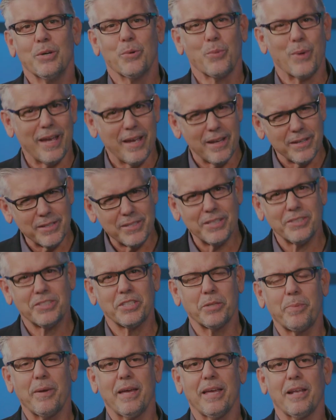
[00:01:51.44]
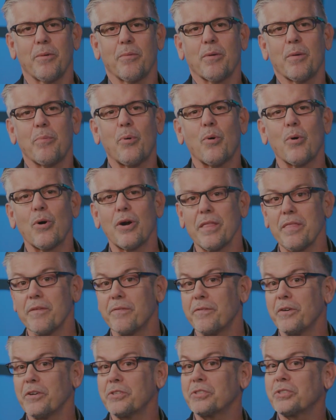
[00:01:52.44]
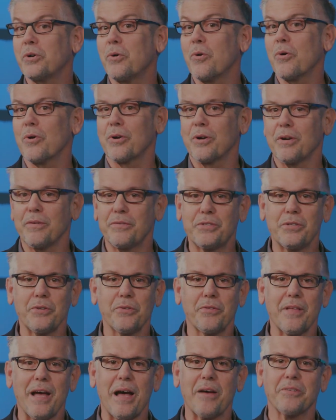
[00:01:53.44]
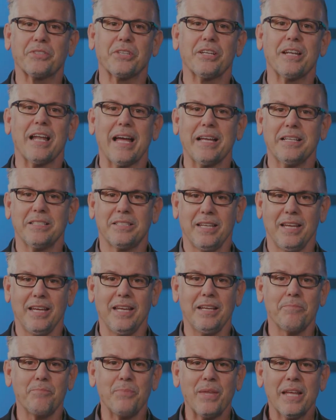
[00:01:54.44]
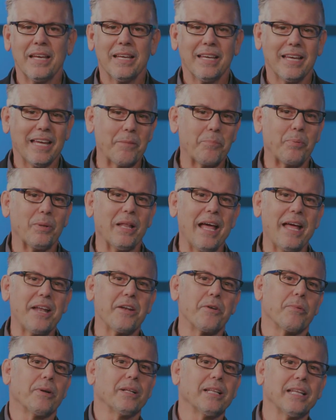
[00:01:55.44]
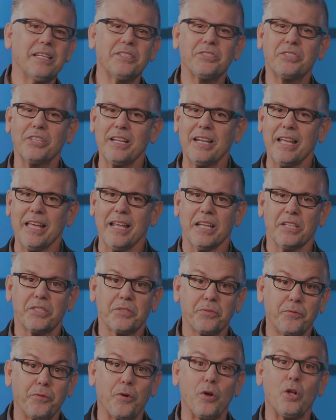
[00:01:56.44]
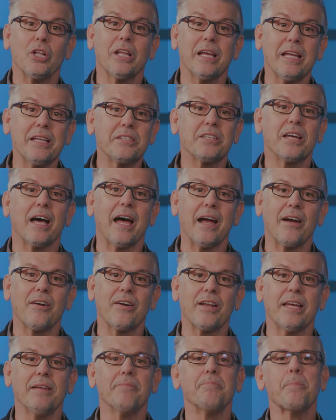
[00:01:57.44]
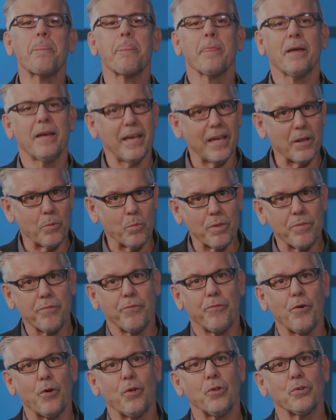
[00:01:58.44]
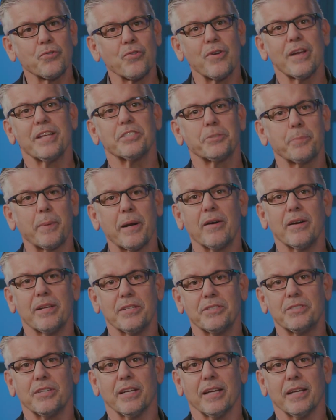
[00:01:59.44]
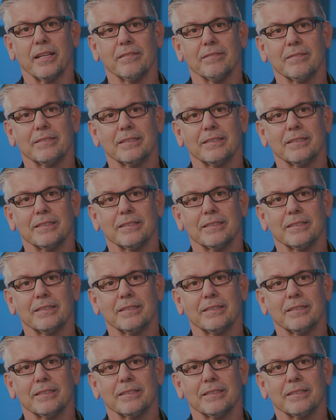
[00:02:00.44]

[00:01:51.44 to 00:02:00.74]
We anticipate a report in the first quarter of 2019 and plan to release it in its full entirety and with full transparency.